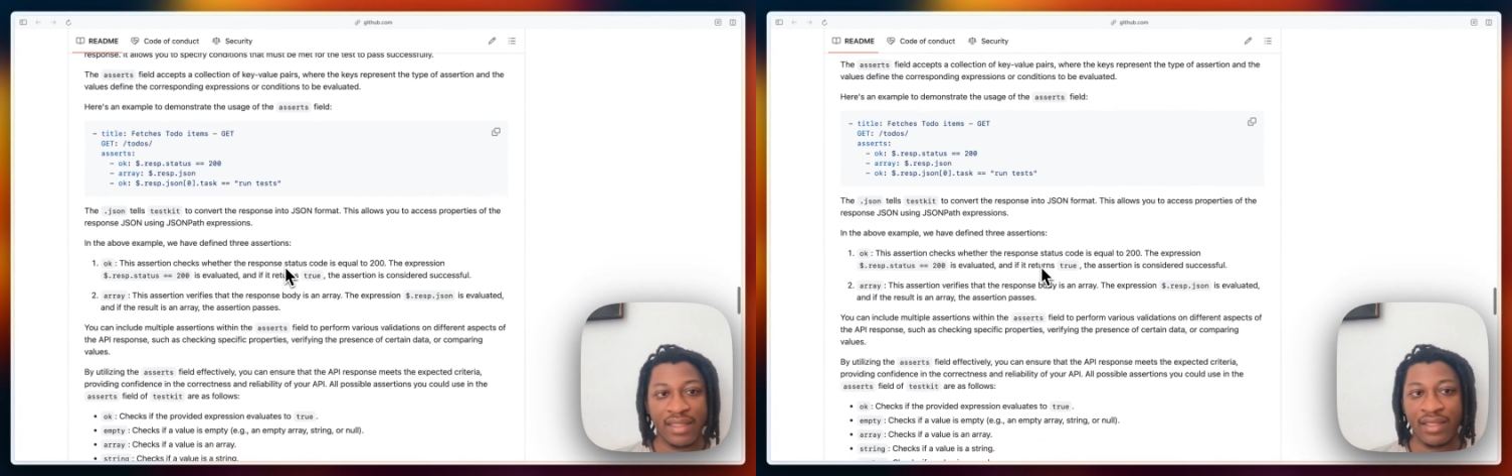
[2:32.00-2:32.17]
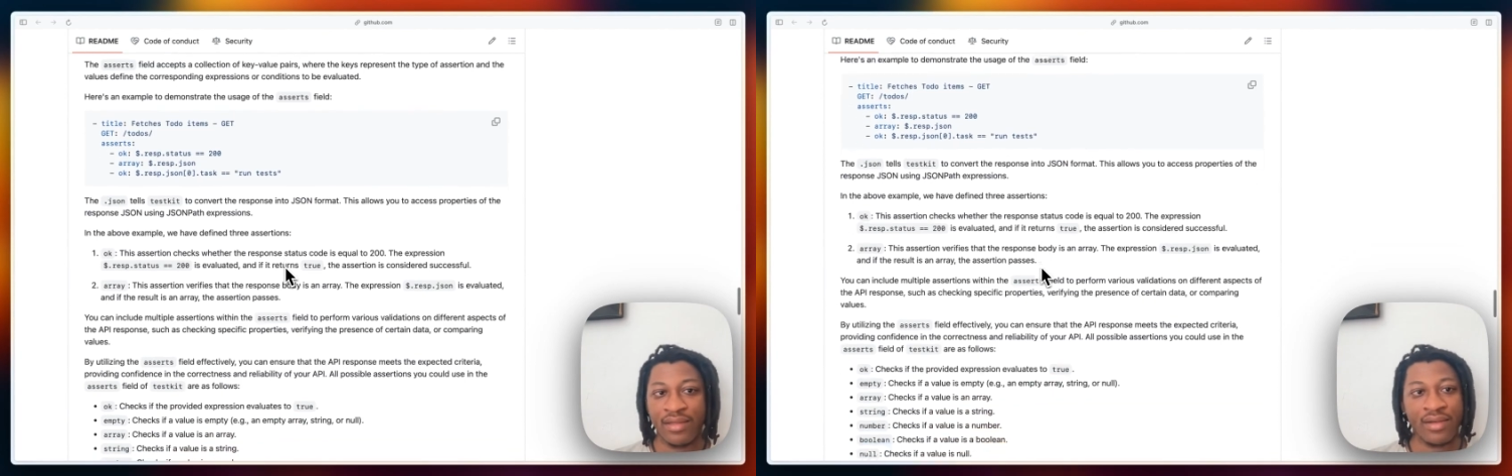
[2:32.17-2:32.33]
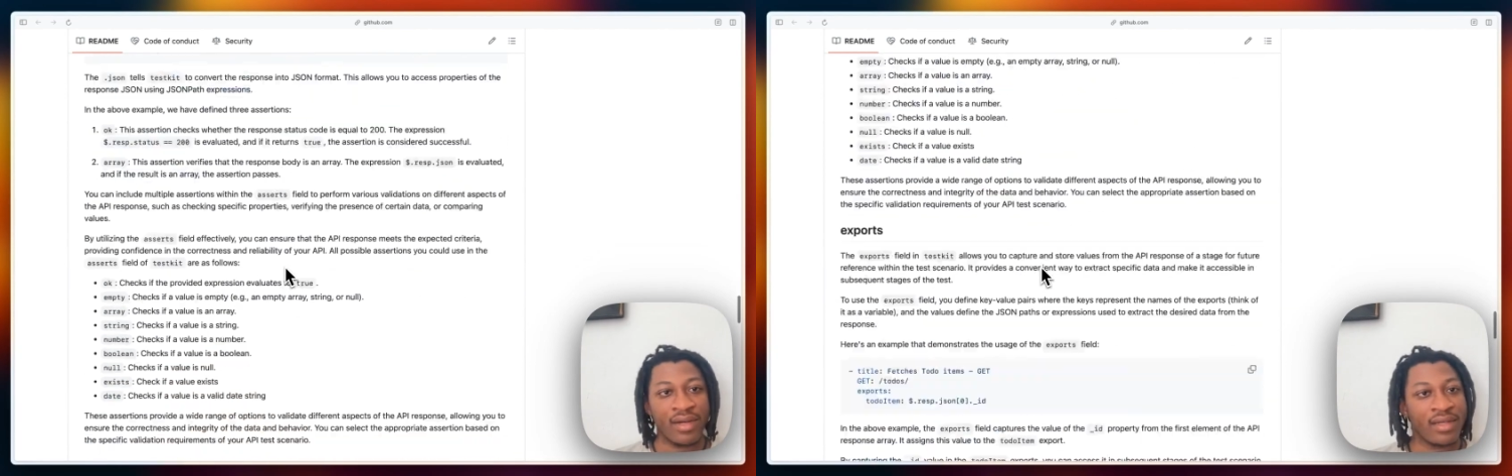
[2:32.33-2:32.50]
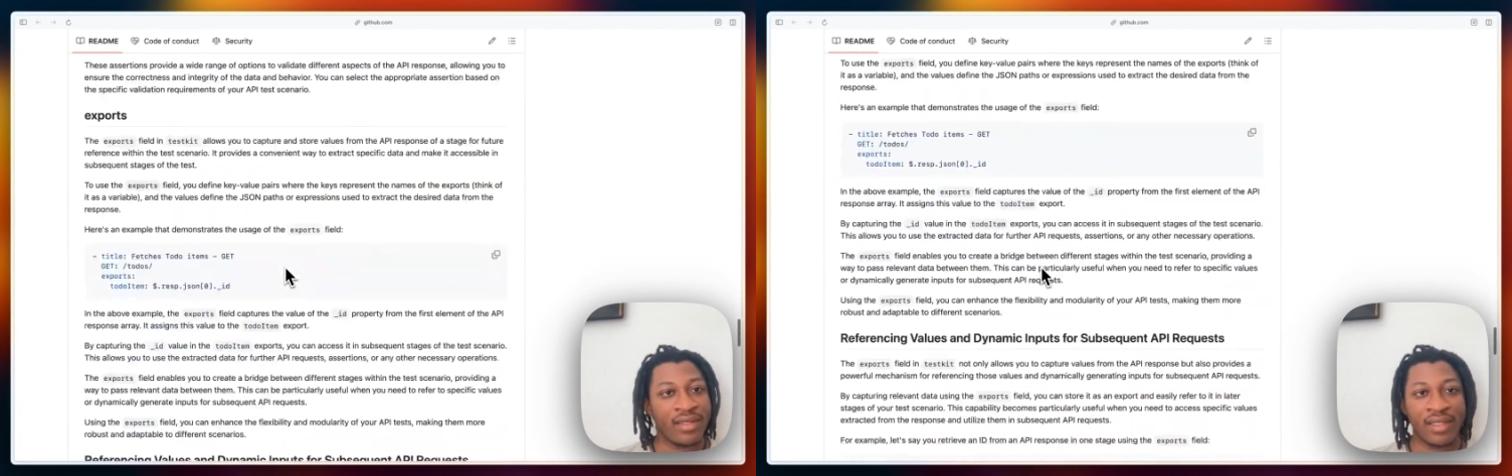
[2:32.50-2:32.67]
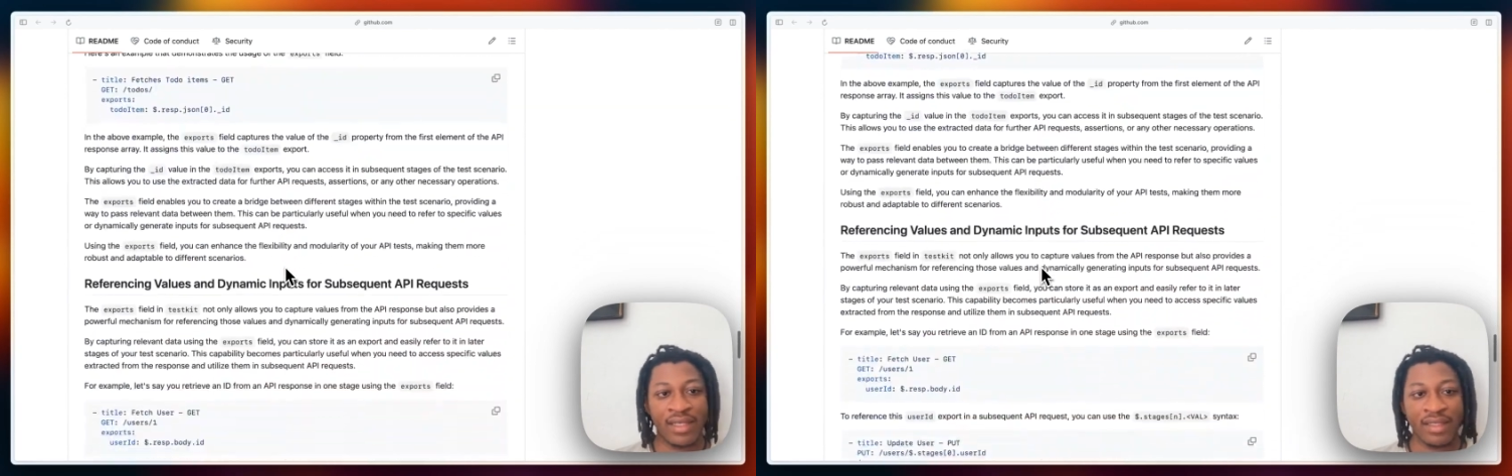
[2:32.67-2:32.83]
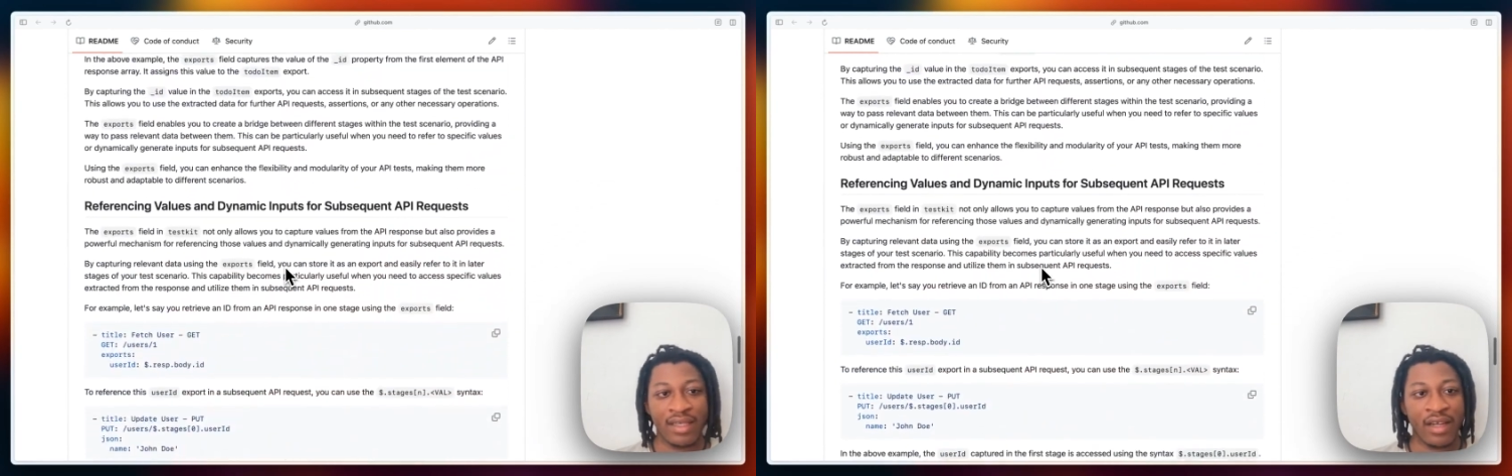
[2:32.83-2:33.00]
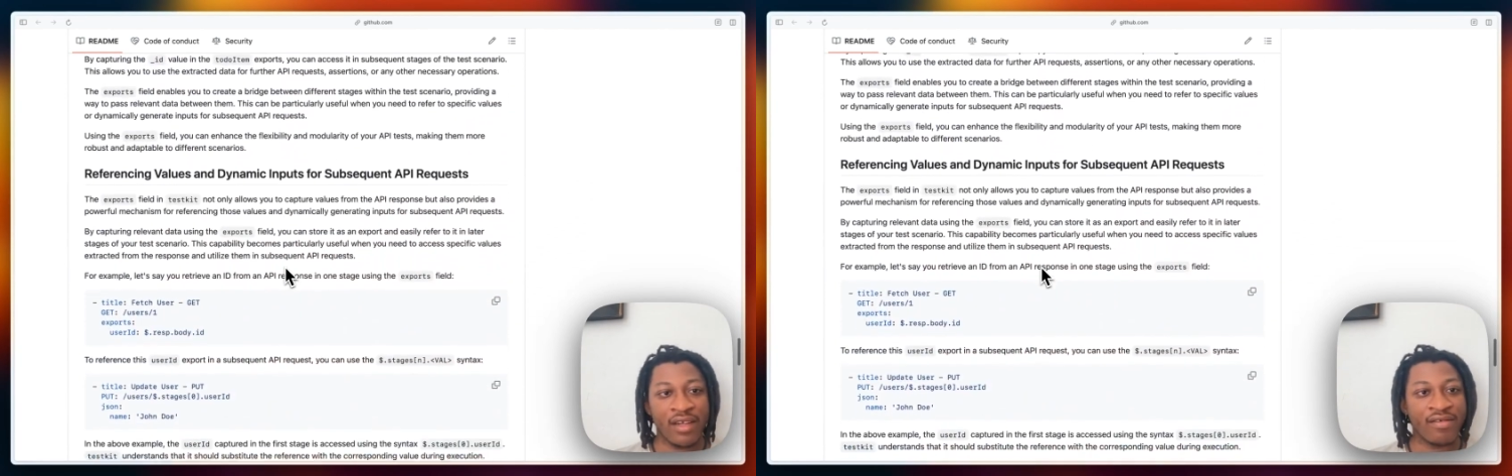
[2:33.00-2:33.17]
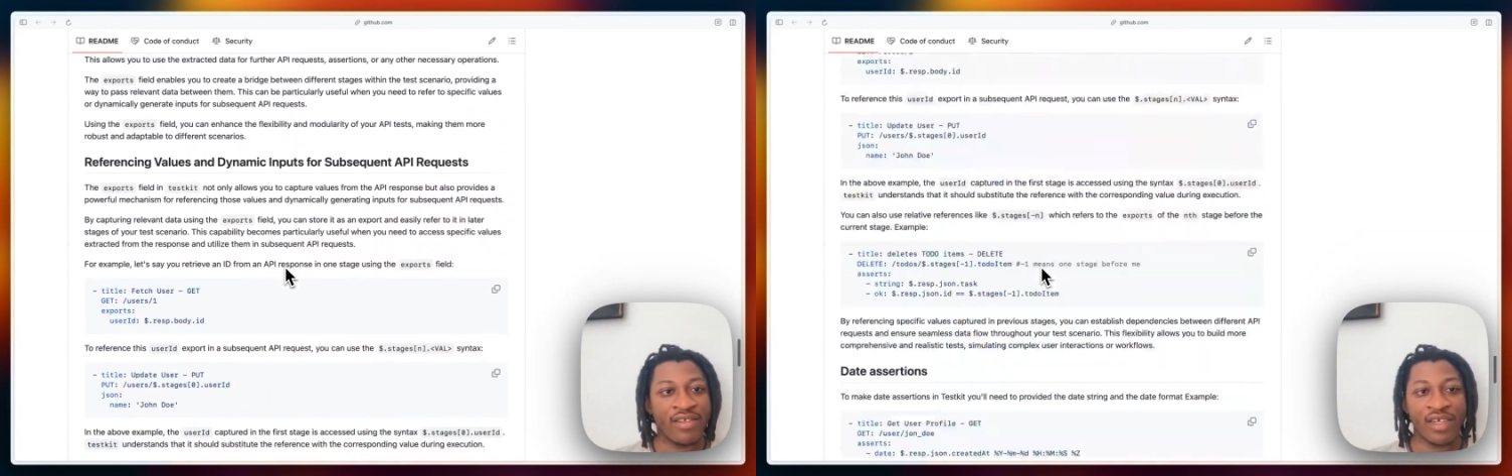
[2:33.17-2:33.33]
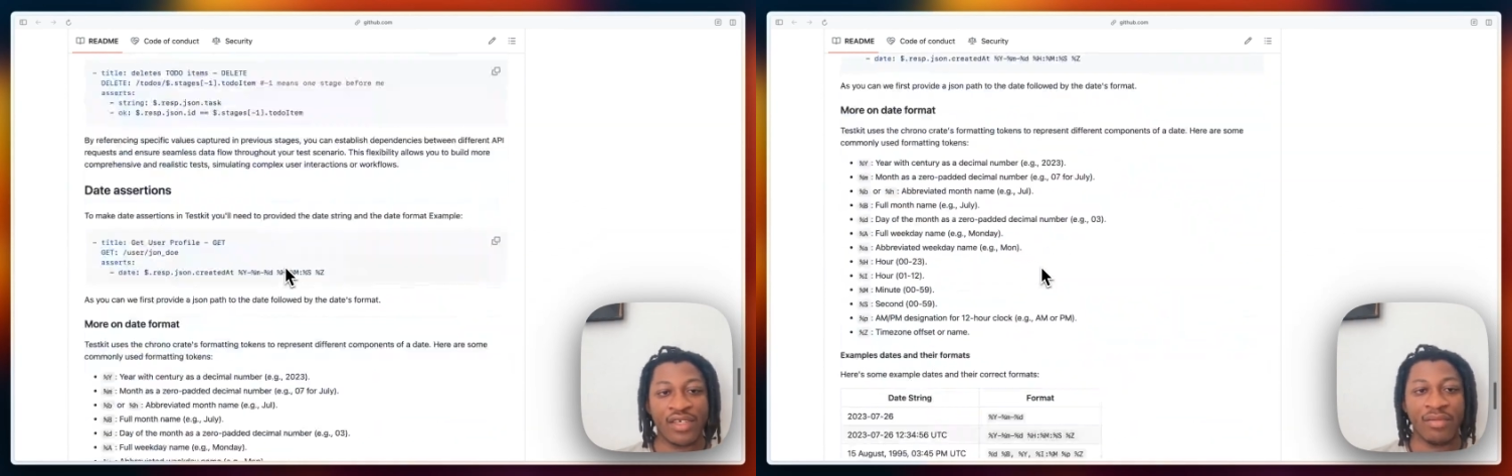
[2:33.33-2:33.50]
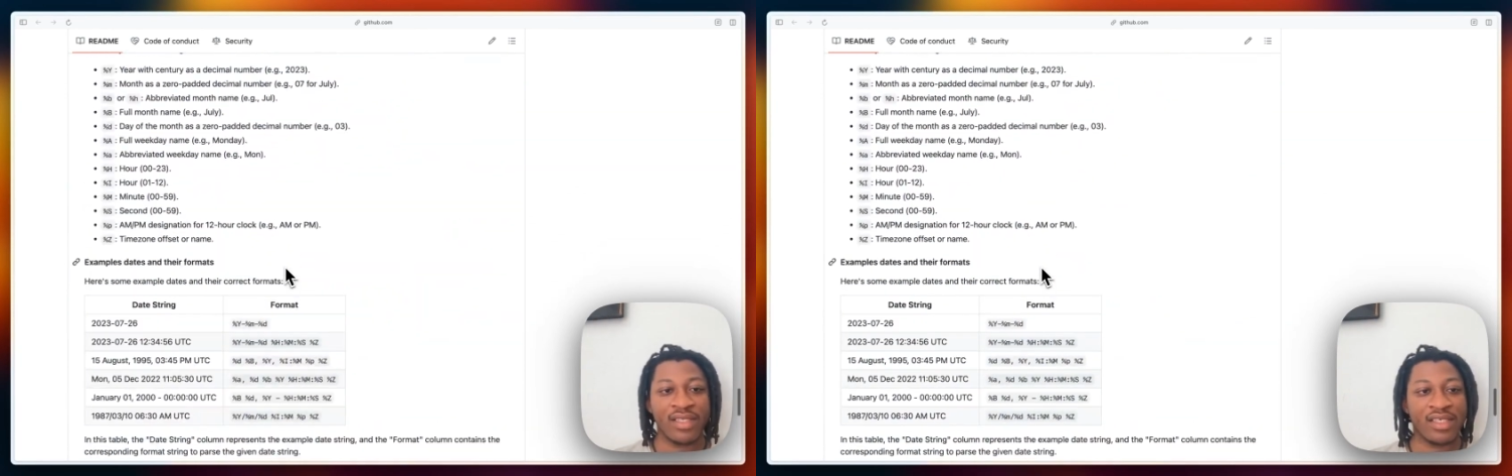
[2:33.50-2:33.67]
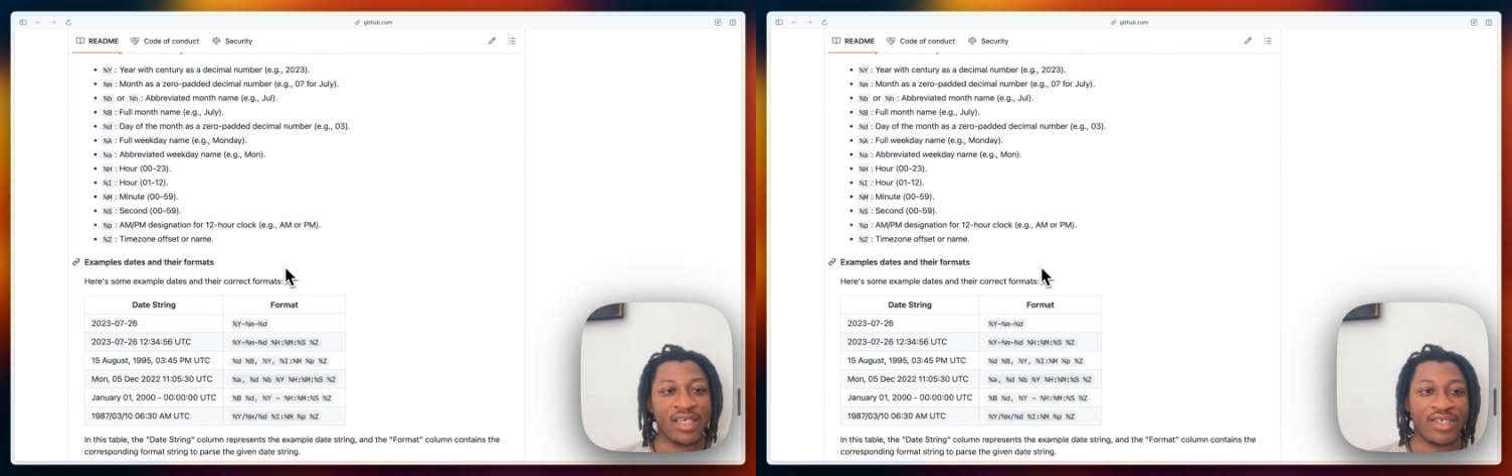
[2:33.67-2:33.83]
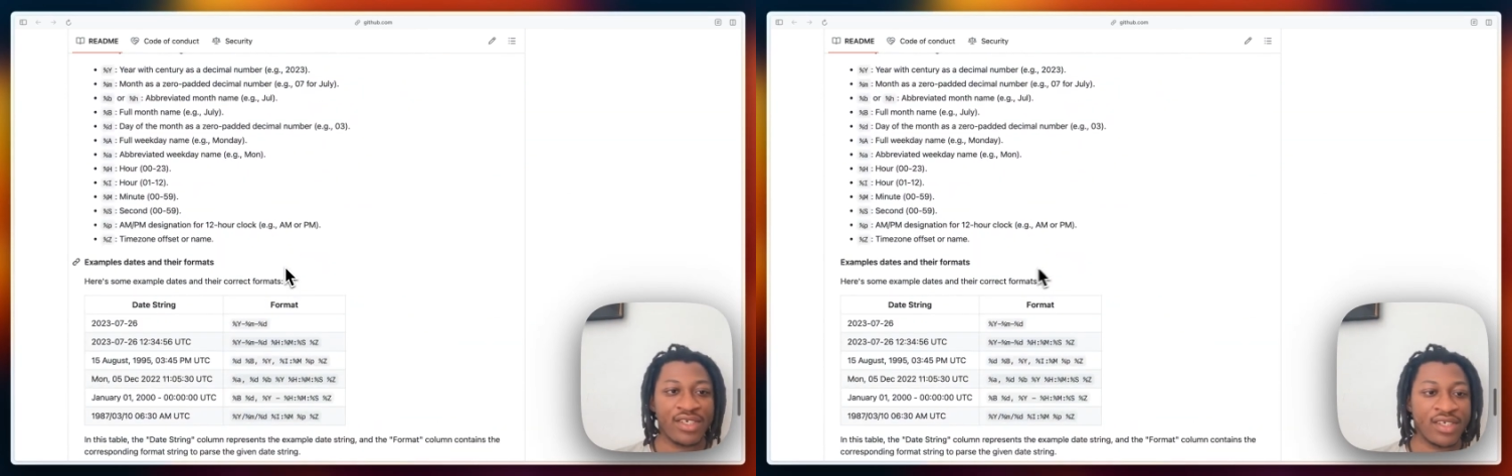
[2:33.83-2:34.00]
There's a lot of
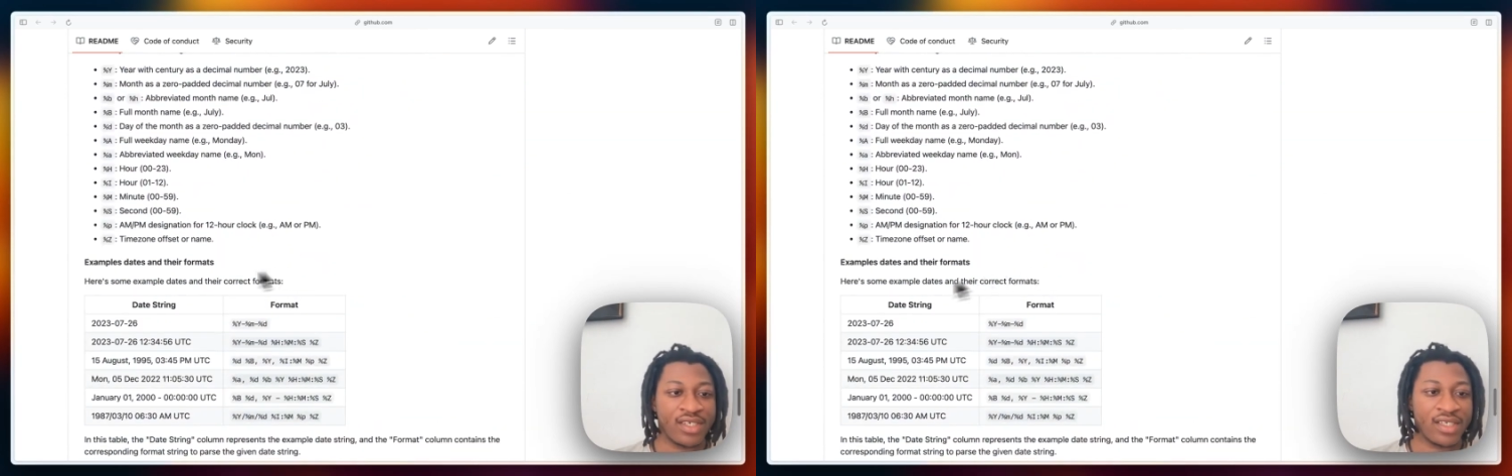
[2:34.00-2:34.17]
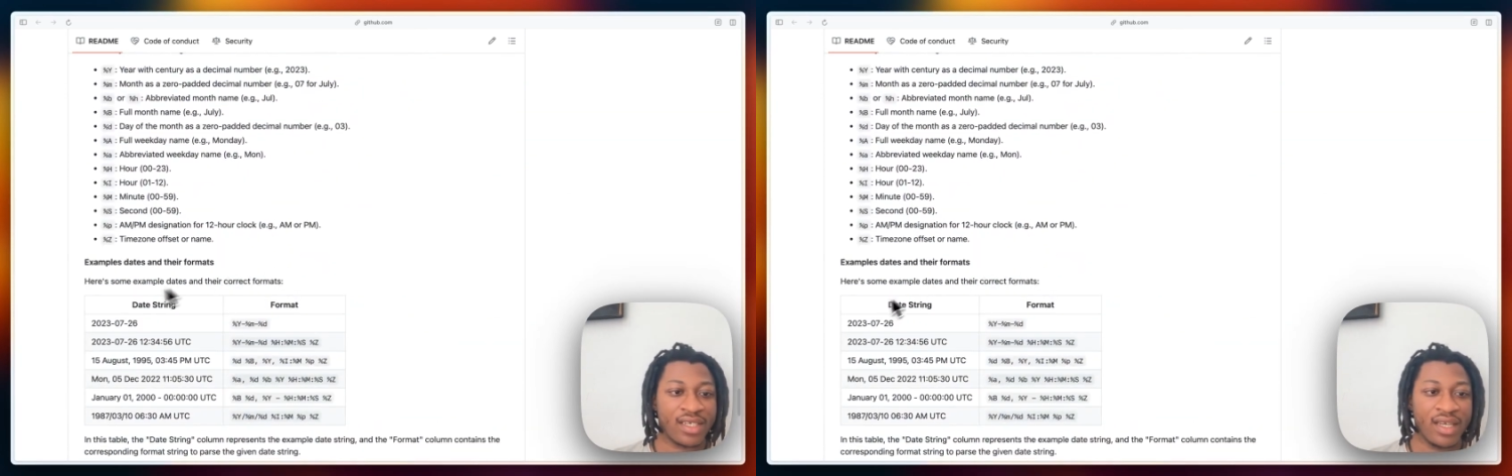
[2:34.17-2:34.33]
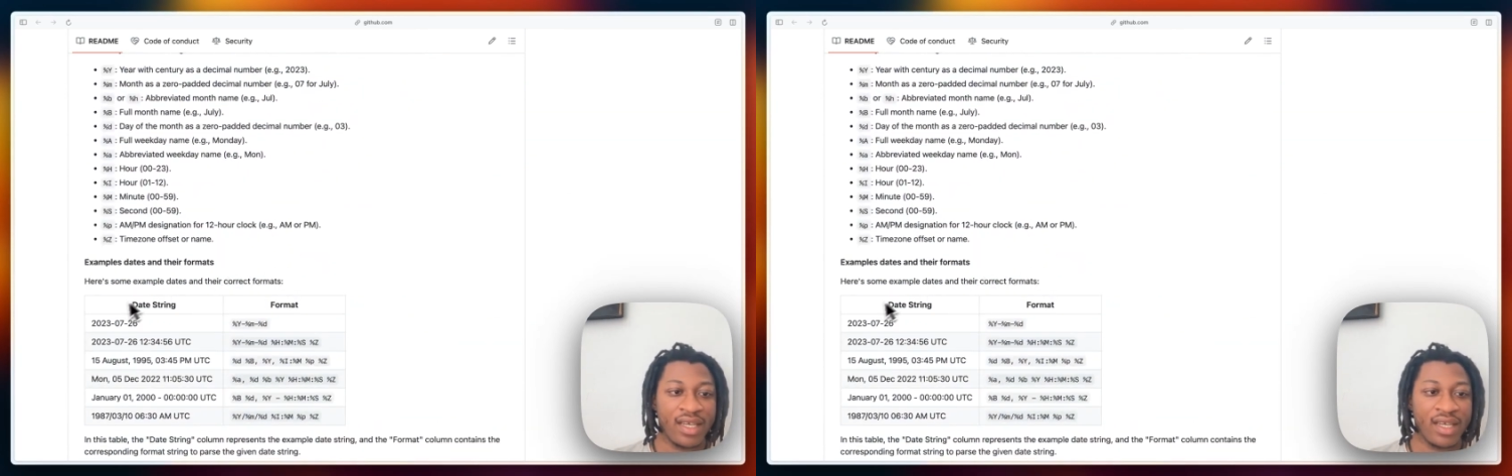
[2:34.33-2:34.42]
documentation,